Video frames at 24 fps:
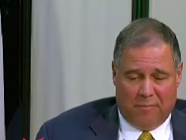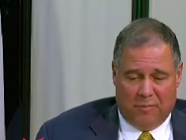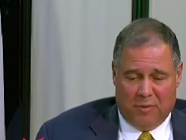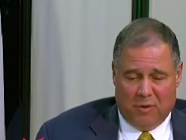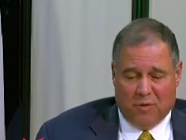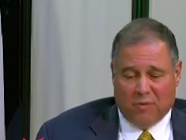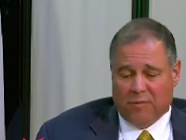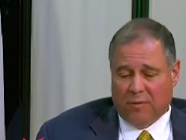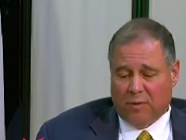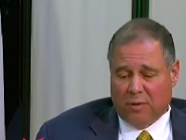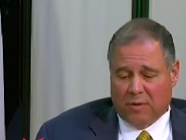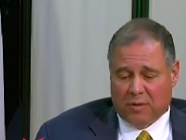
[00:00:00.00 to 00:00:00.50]

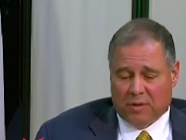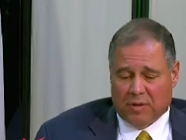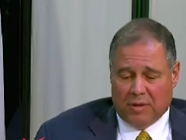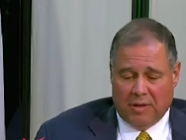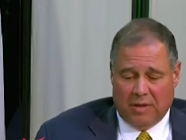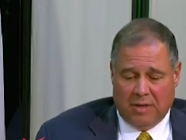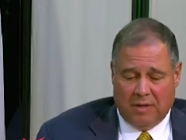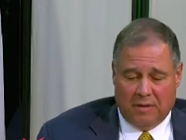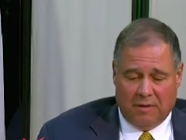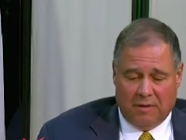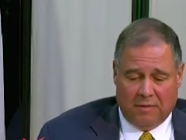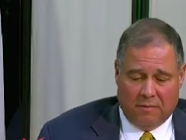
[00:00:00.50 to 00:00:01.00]

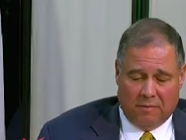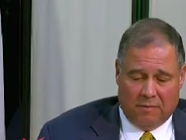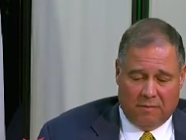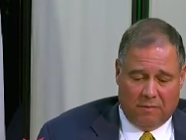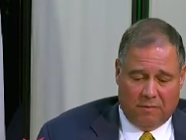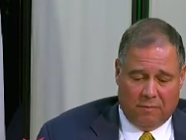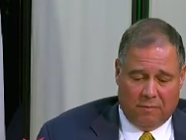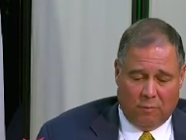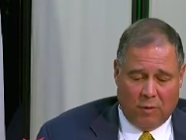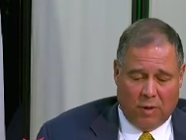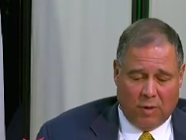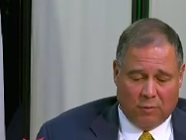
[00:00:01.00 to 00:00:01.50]
universally
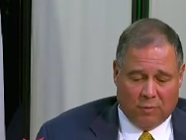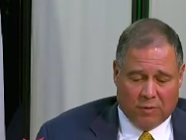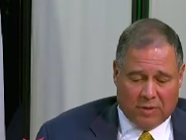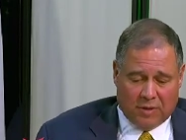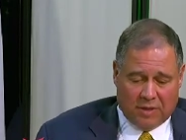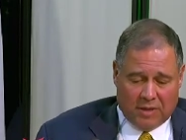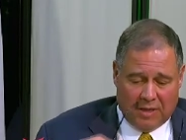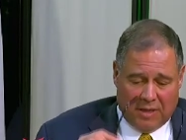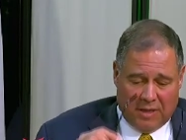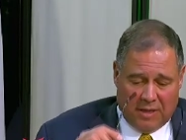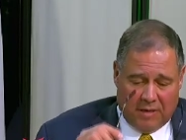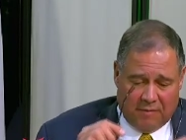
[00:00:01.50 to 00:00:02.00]
well
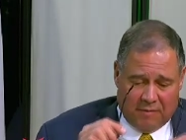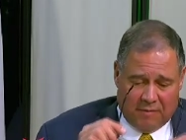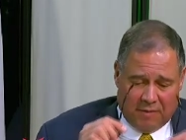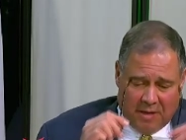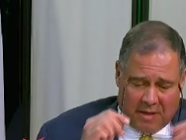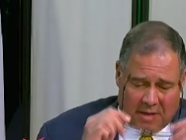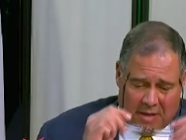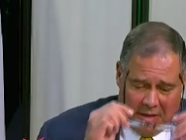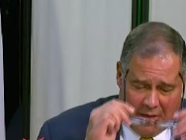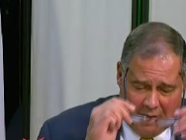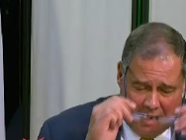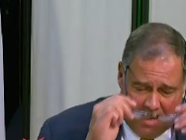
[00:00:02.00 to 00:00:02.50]
received.
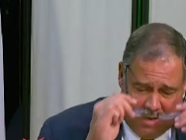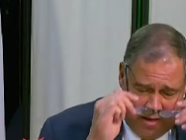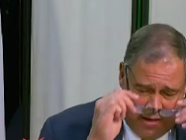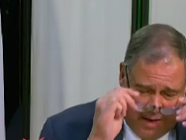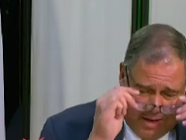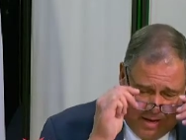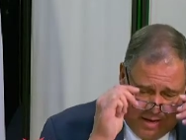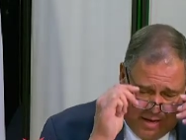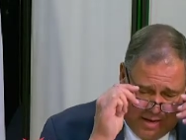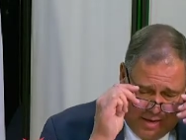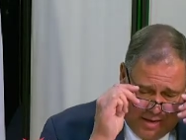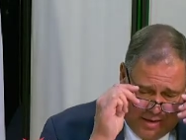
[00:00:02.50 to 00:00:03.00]

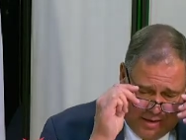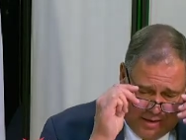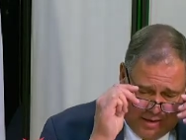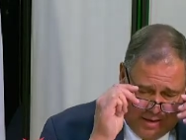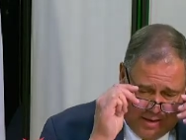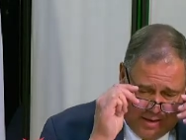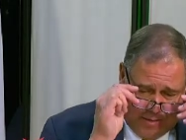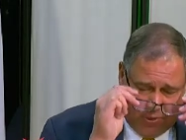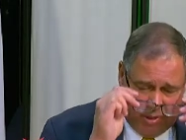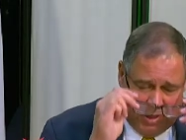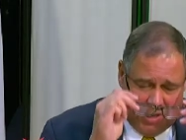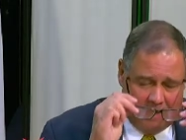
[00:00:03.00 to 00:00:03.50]
A uh,
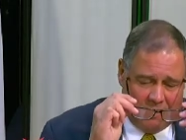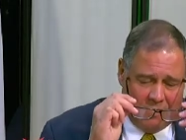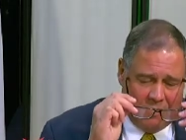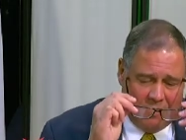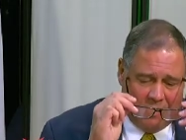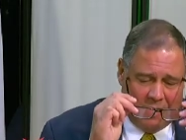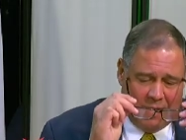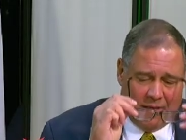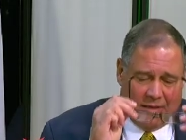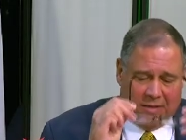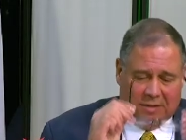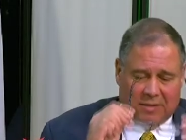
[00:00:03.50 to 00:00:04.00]
couple other
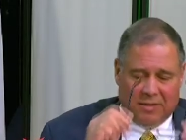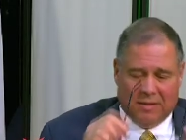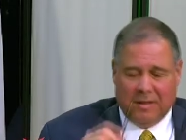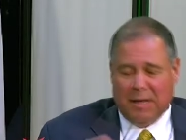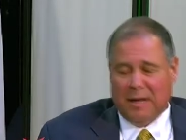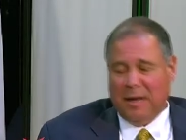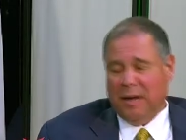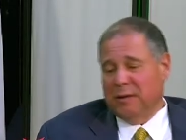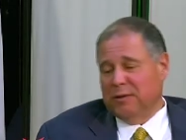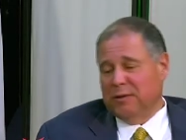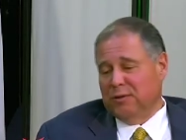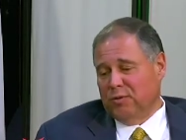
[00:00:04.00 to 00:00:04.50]
things
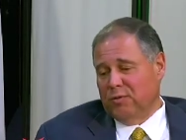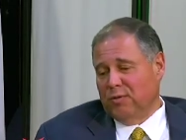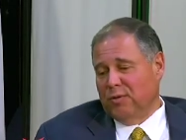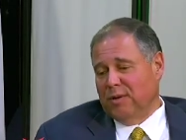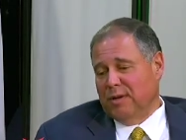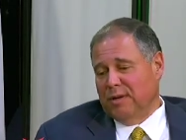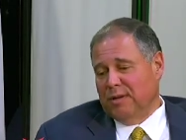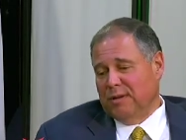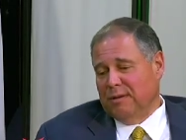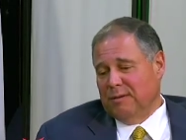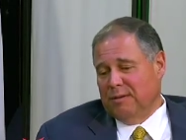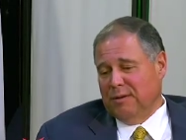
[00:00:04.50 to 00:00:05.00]
that I
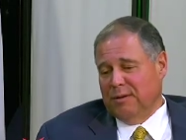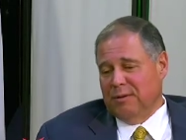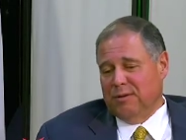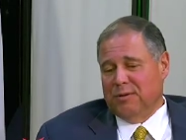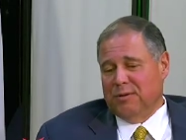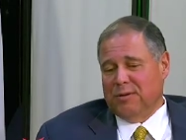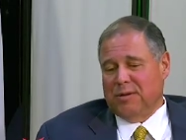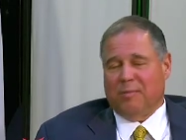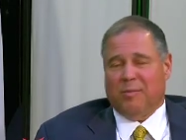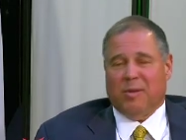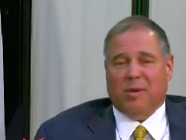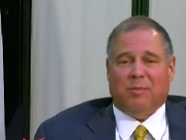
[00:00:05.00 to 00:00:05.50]
enjoy. You know,
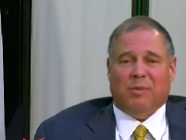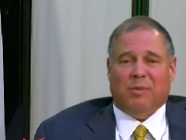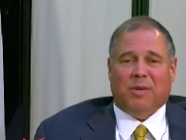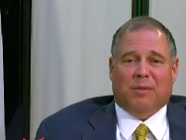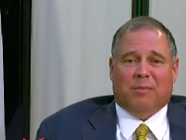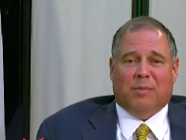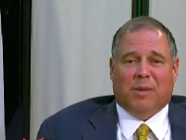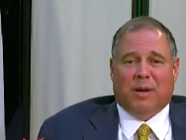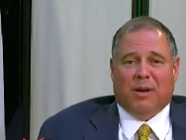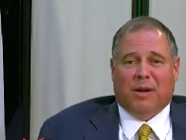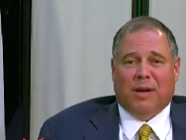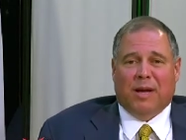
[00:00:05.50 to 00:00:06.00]
you talk about being
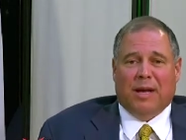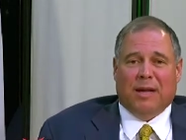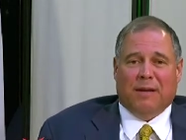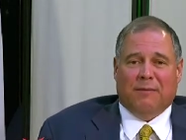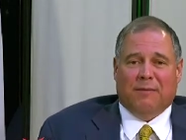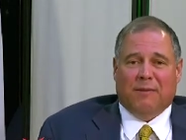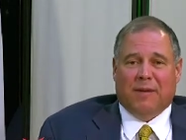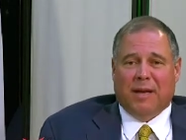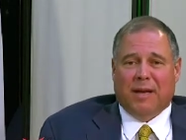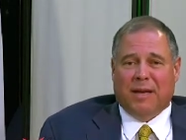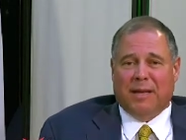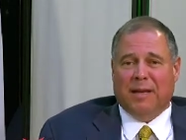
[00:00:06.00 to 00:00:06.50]
a mayor. I had
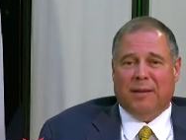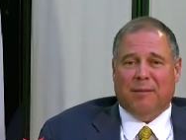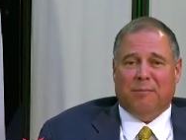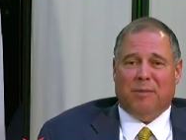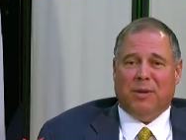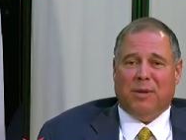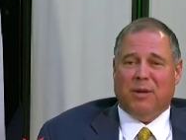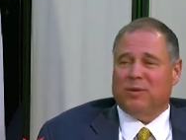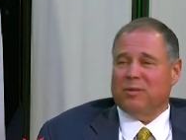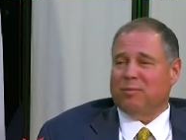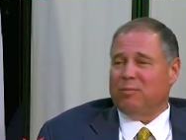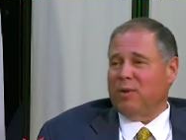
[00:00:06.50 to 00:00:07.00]
a, I get a
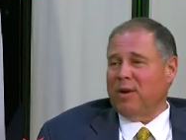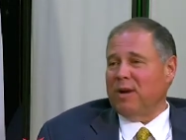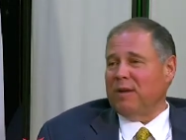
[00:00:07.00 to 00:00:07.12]
mayor's